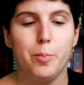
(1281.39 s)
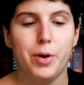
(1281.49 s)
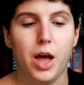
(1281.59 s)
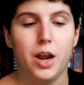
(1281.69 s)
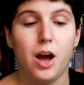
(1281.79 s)

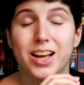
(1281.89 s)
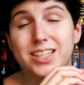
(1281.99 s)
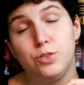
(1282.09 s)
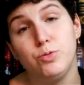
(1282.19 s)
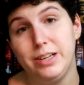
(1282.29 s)
but I
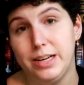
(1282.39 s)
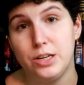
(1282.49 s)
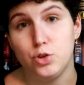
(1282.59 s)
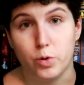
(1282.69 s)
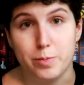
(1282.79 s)
did
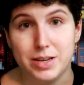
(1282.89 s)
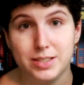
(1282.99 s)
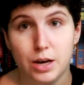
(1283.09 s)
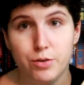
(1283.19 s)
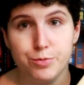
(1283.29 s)
really enjoy
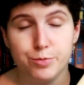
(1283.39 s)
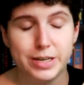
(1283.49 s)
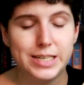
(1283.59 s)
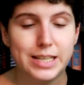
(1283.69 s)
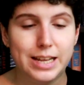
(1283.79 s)
myself
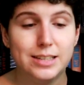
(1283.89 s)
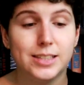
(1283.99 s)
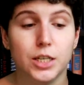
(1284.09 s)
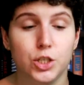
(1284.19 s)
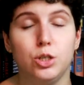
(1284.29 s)
reading this and I